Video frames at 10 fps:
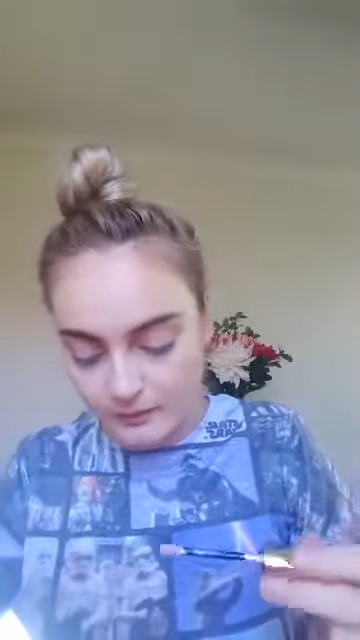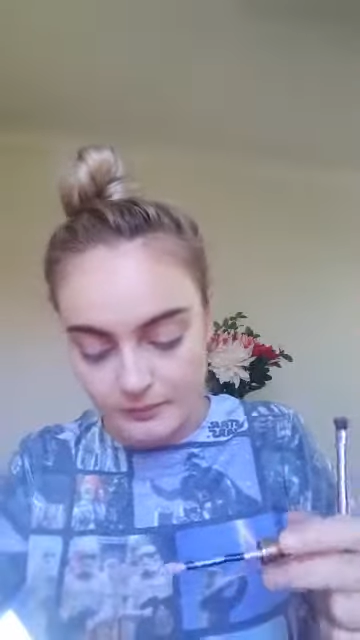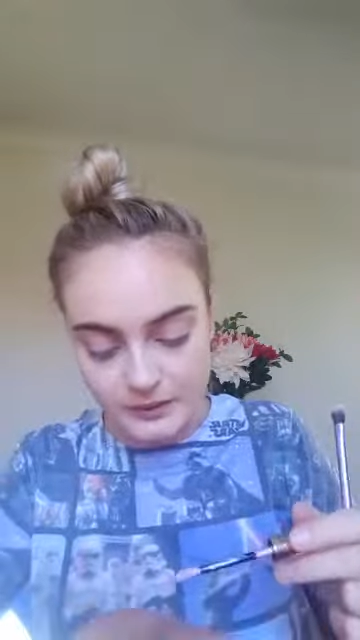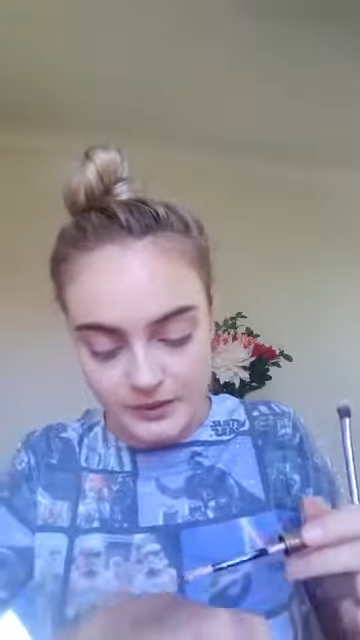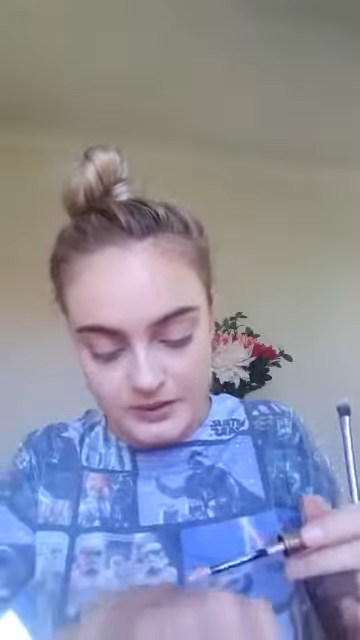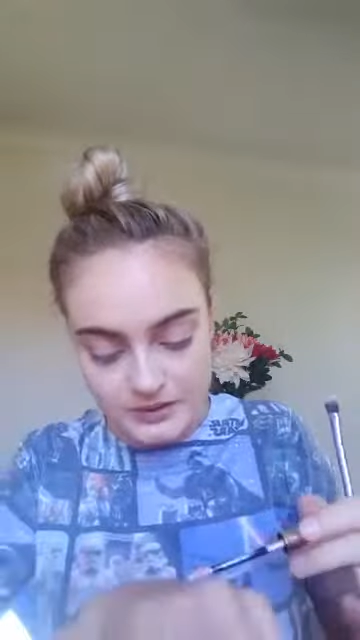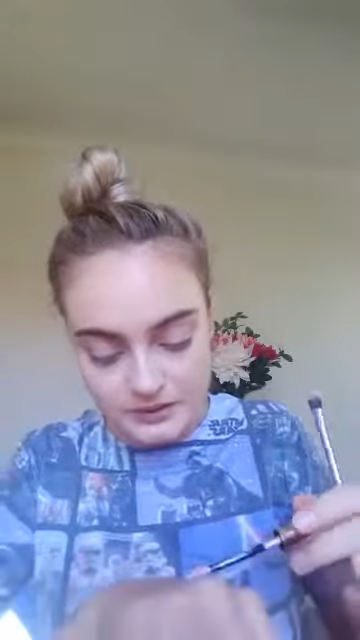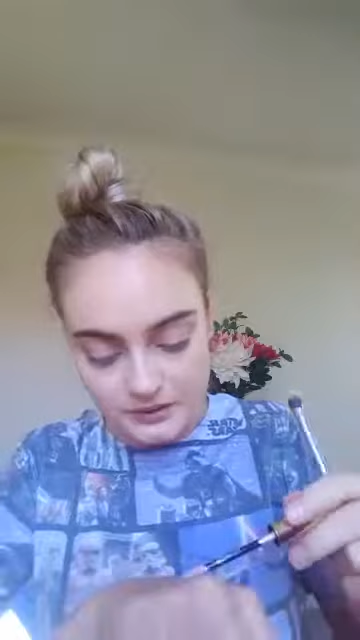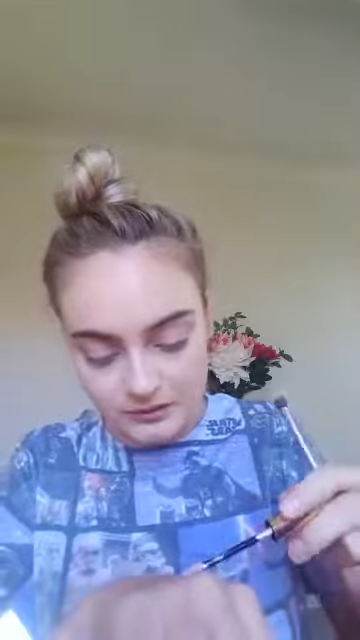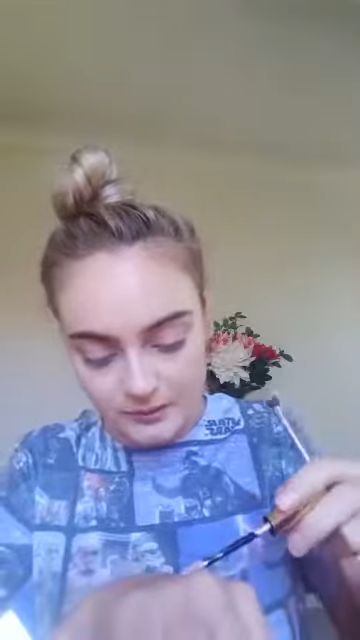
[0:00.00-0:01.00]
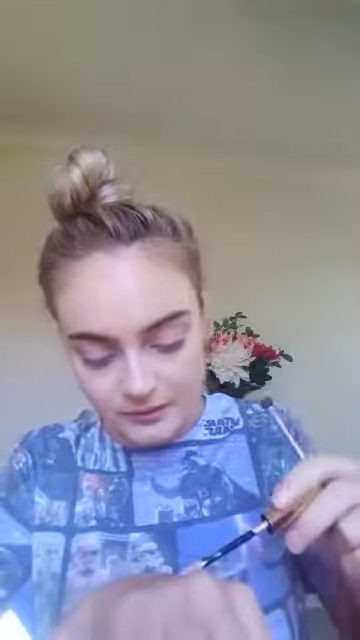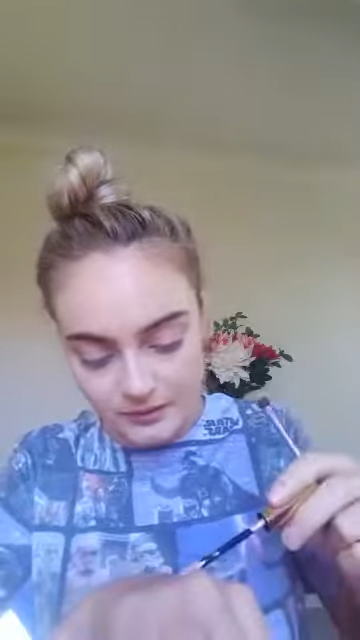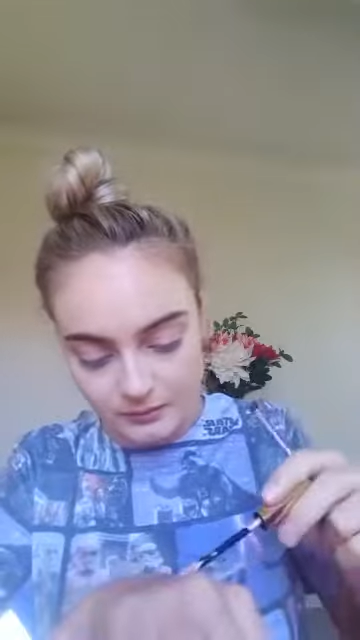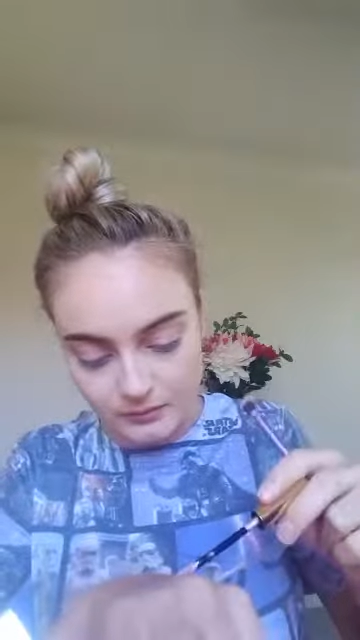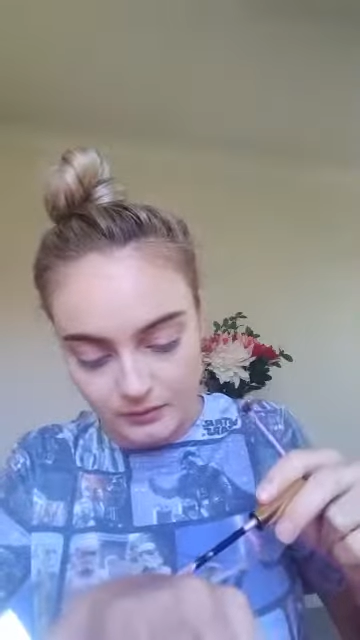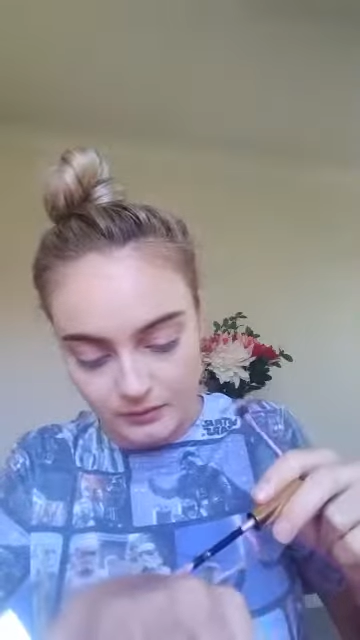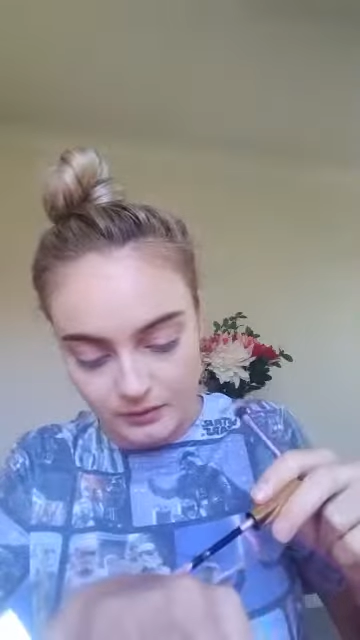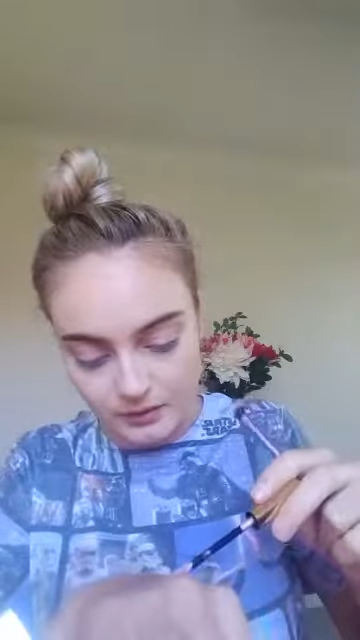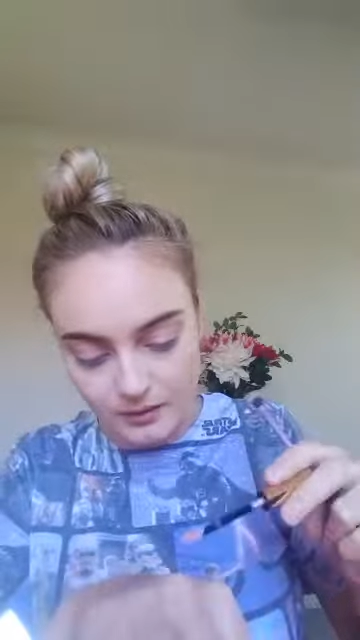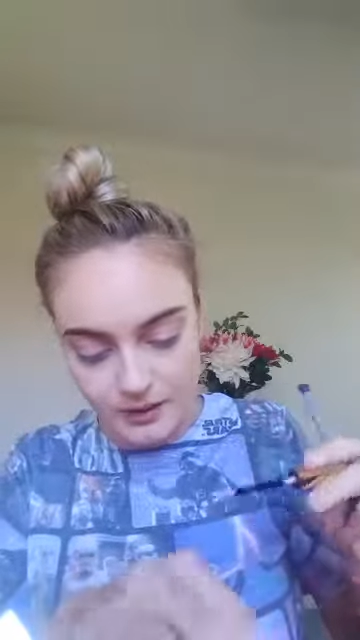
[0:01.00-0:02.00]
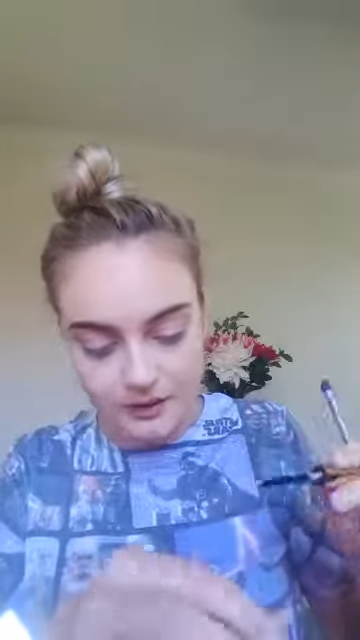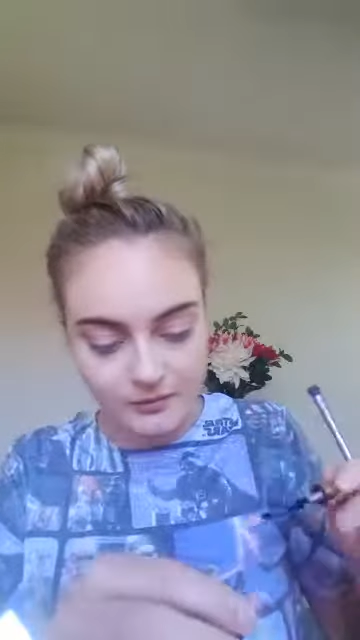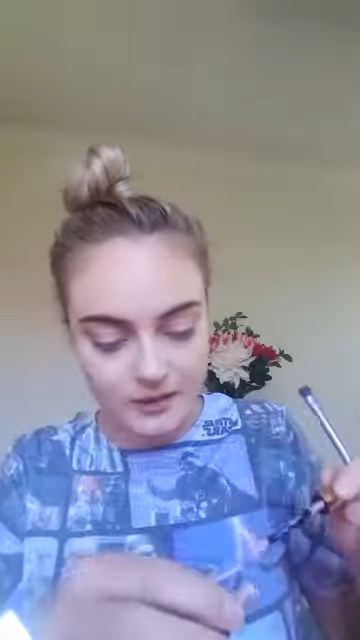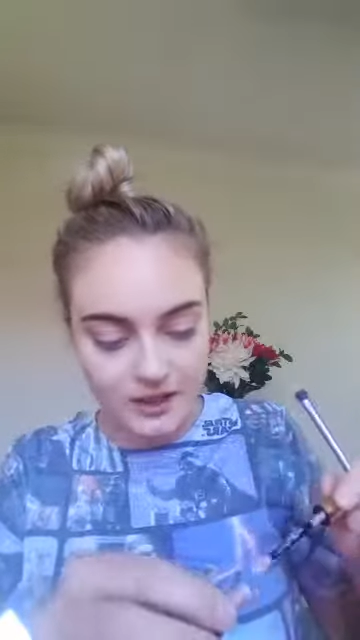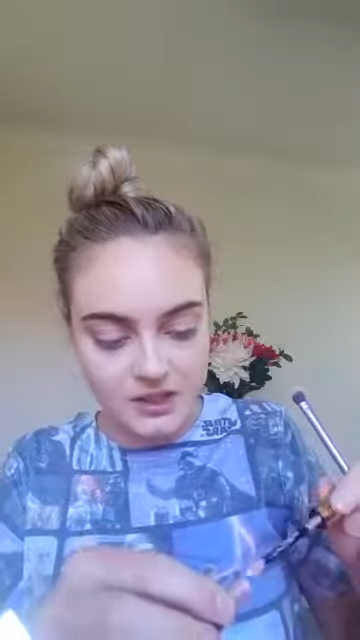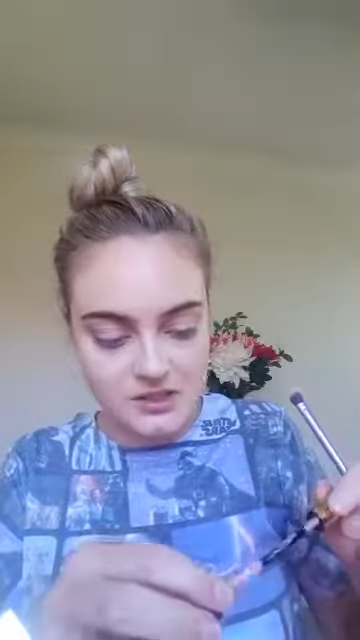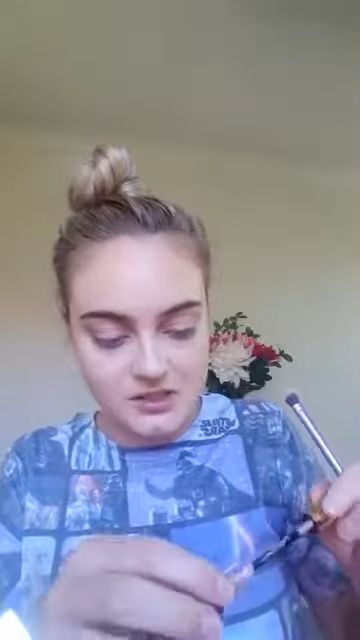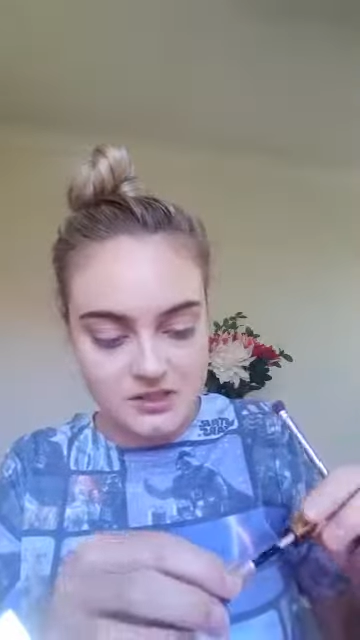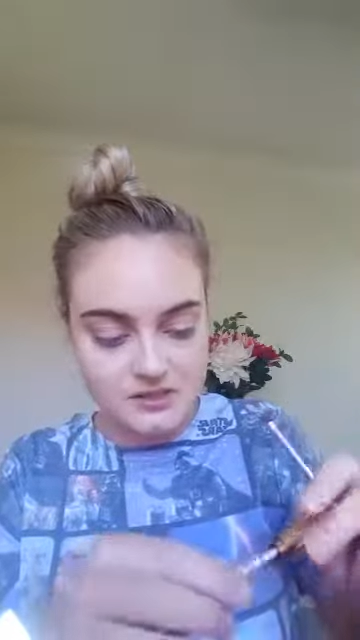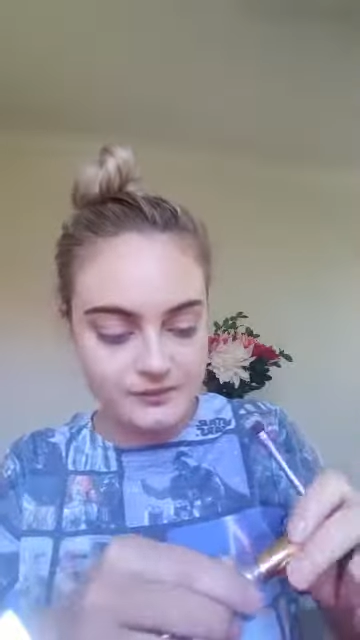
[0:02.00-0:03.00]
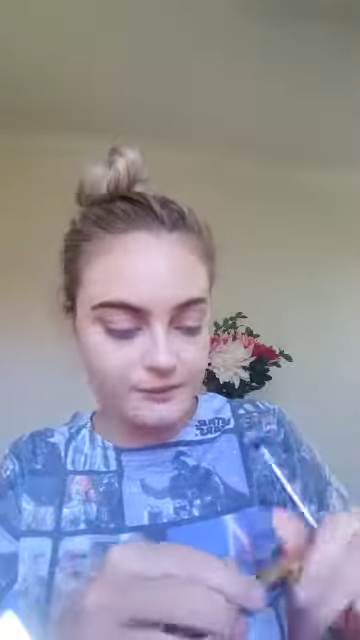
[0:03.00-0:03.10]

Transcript: I'm actually just grab some on the back of my hands